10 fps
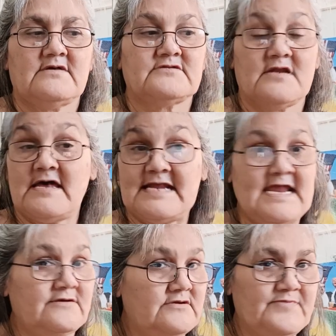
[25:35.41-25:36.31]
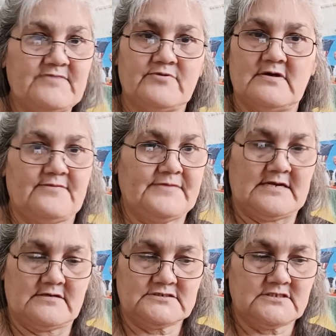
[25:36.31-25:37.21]
There are a lot of angry people out
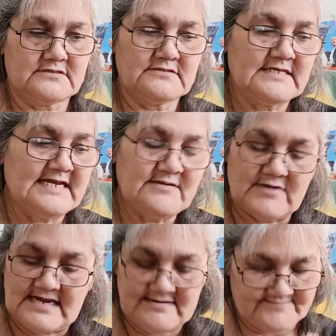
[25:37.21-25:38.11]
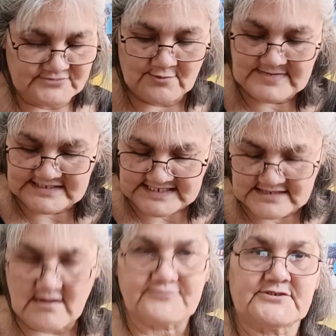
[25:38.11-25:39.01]
there. So, anyway, don't mean to get
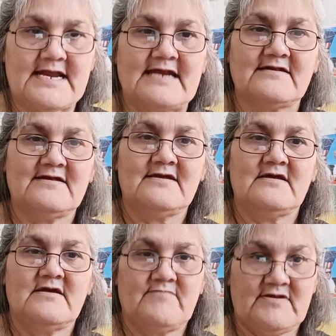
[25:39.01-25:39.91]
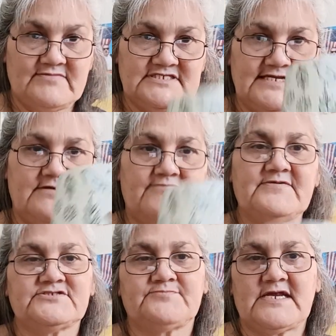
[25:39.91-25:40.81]
off track. I'm going to sit here and
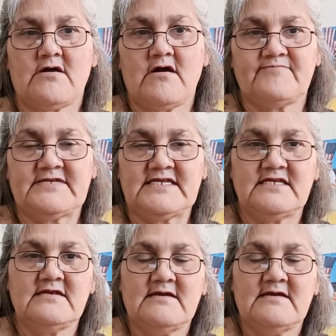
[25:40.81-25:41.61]
finish my coffee.